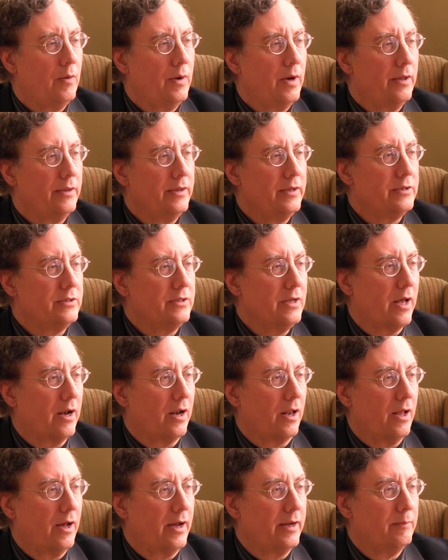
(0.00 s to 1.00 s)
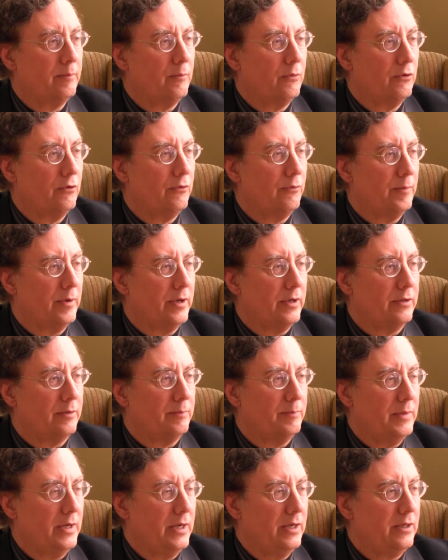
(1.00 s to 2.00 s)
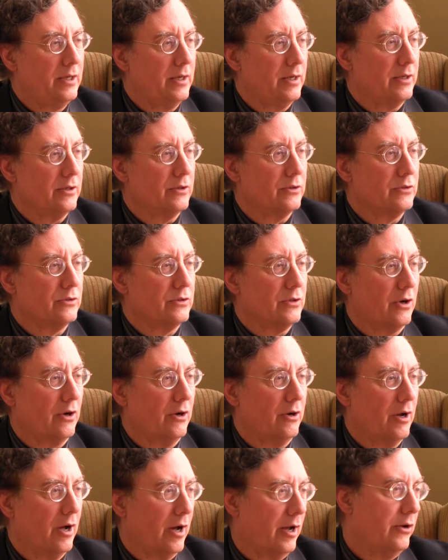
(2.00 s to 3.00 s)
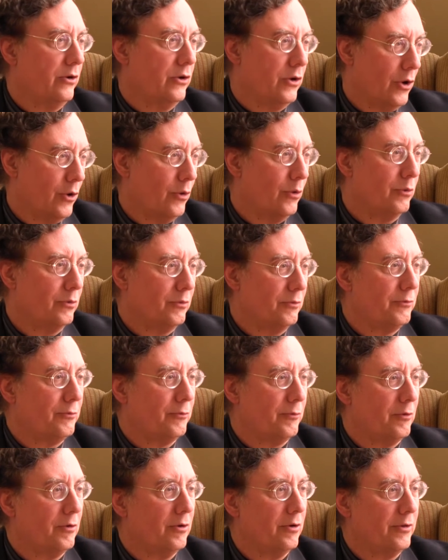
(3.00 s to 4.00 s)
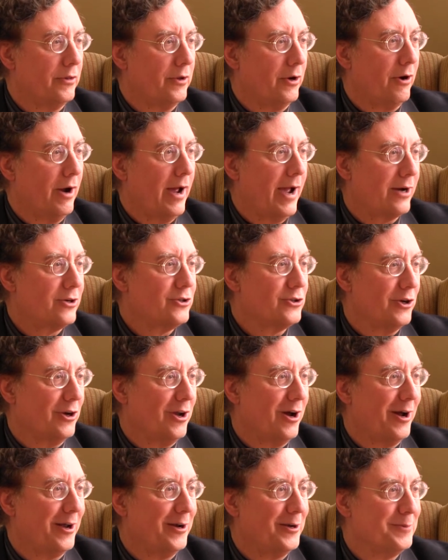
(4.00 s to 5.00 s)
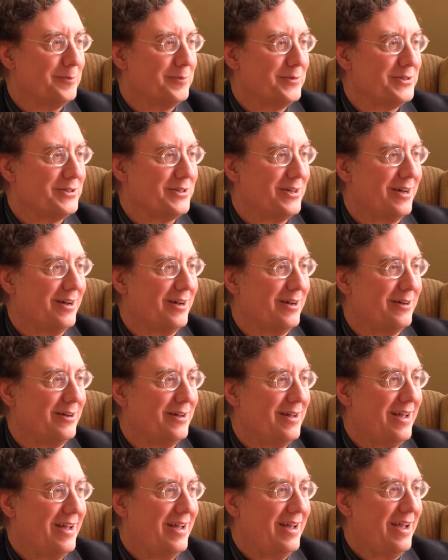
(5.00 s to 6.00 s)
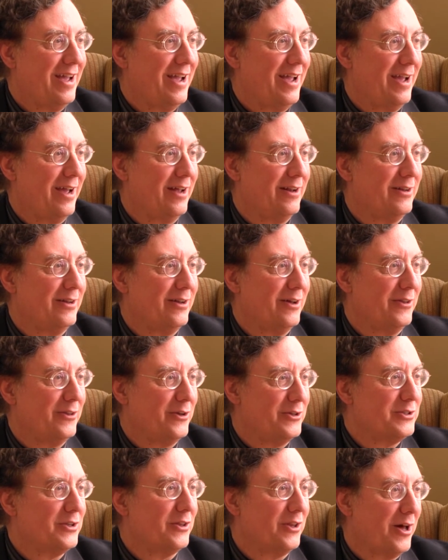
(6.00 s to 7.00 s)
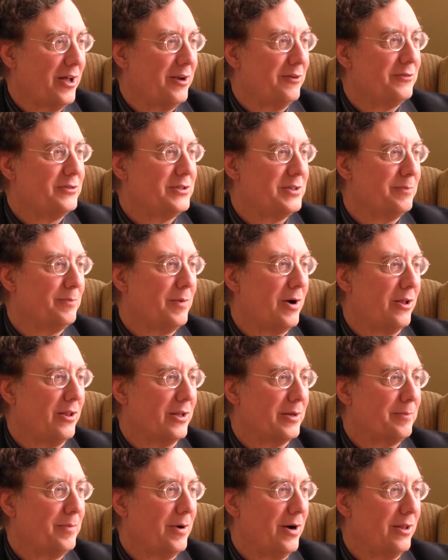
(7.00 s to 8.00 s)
Well, these non aligned movement meetings are not known for their action items. And uh, there's a lot of symbolic